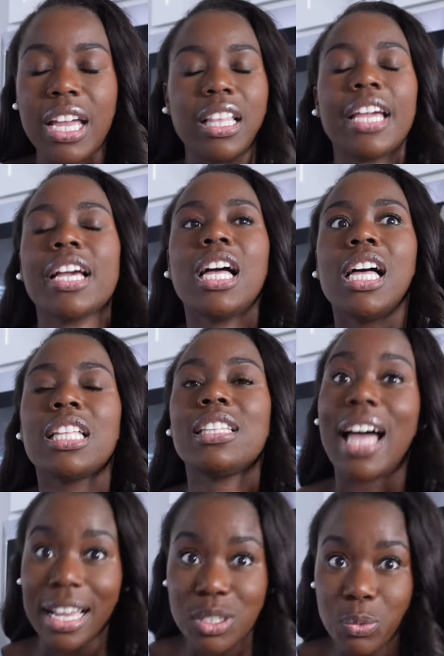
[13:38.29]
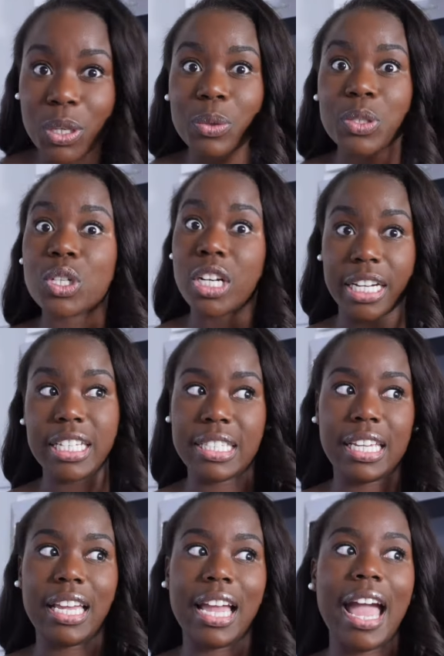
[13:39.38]
Like, last week was
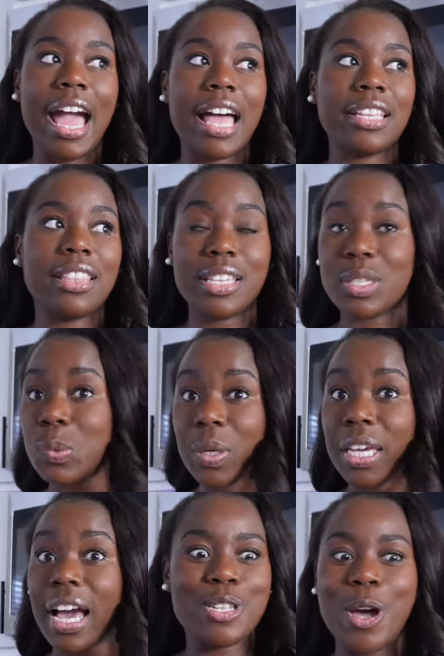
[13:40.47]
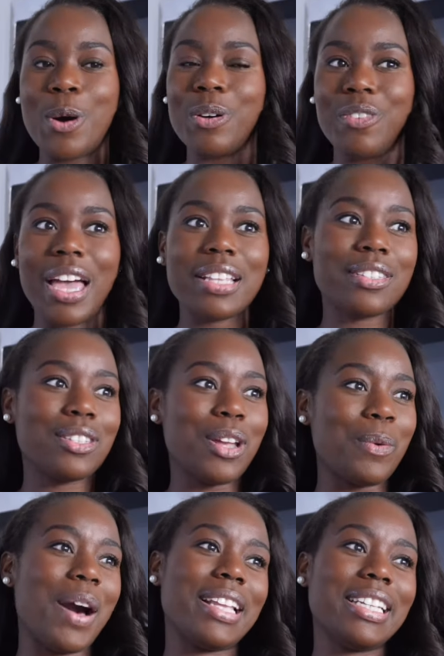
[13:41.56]
crazy, and this week, no events,
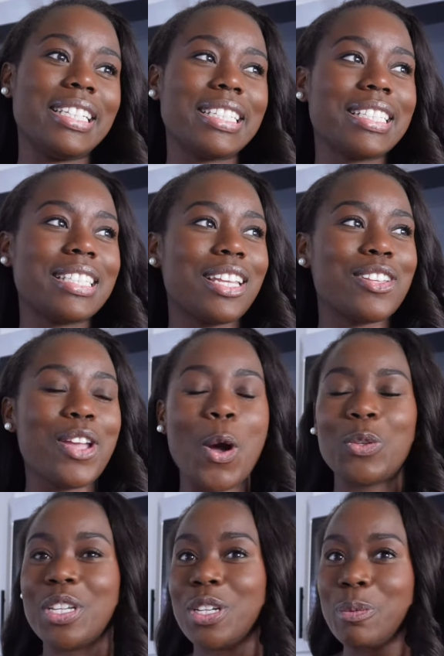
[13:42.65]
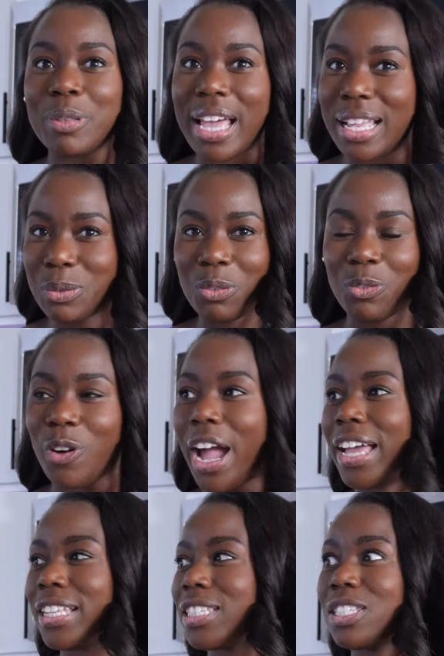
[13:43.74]
no weddings, no dinner plans with
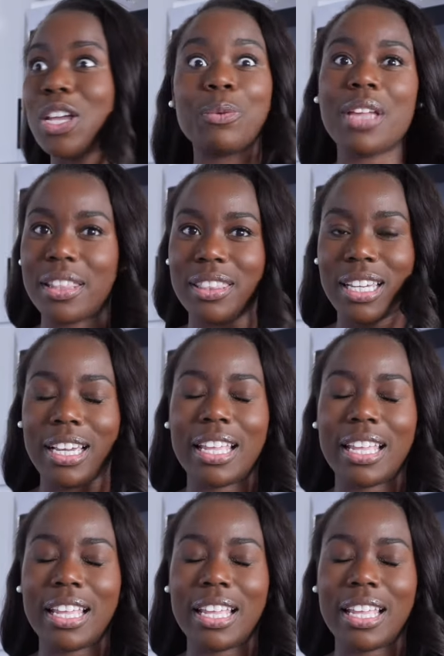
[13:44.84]
friends, no nothing.